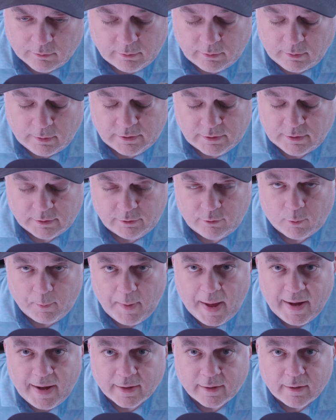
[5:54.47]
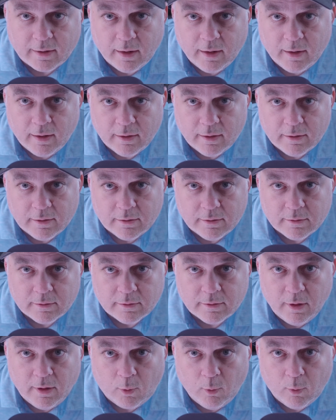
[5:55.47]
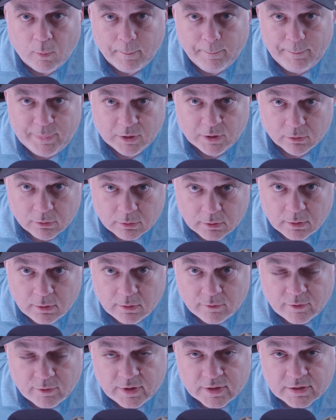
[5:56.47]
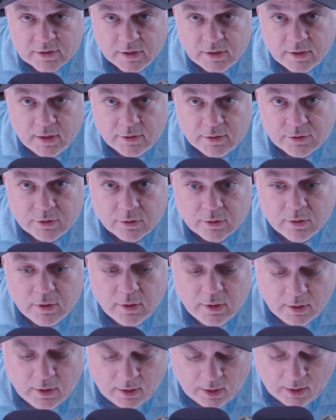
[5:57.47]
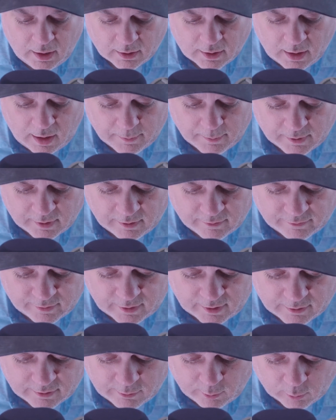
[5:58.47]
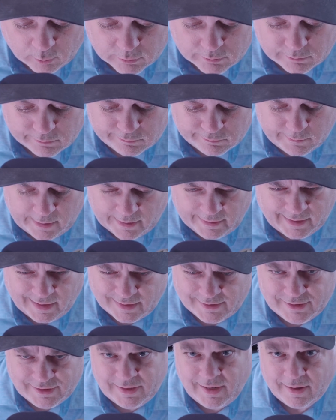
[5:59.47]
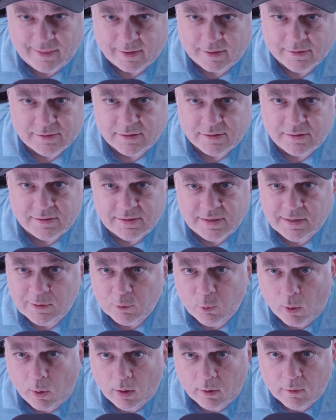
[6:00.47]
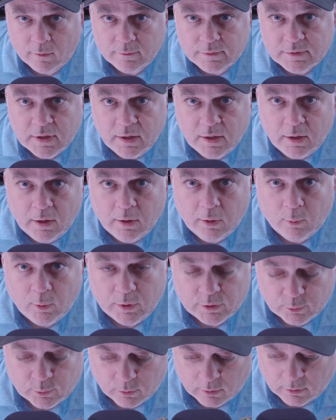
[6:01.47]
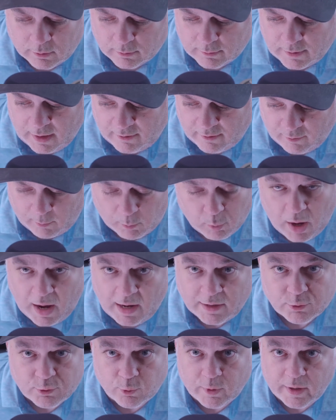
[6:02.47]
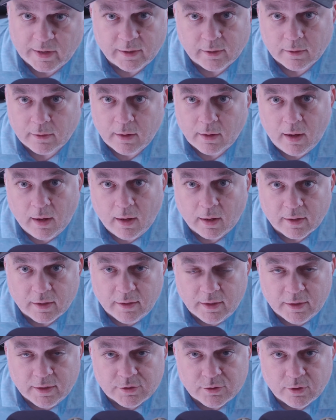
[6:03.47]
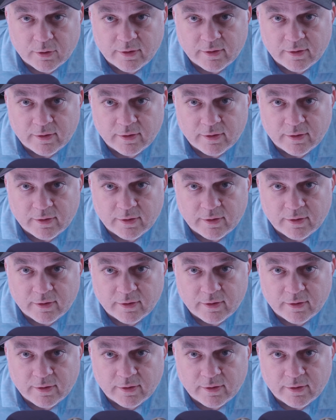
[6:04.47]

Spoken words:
it's a dramatic, build for this condenser. A copy of the old AKG, I think it's the C12s, which were kind of a brass ring condenser that